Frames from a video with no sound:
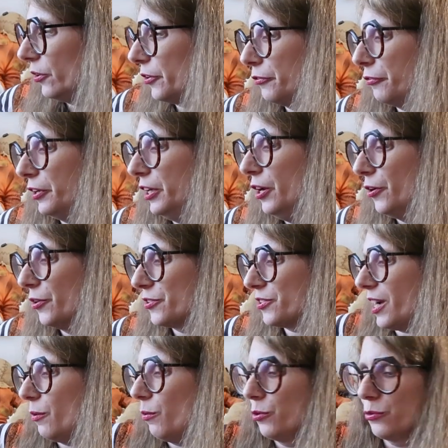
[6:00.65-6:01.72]
other
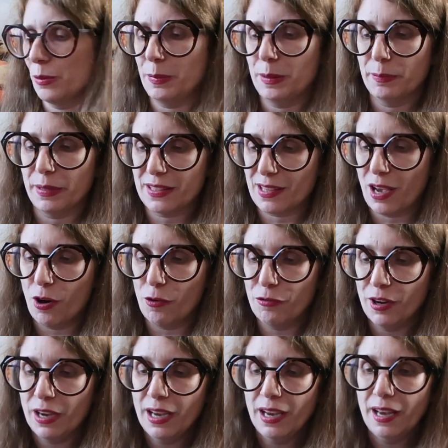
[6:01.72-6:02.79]
videos. I won't repeat myself.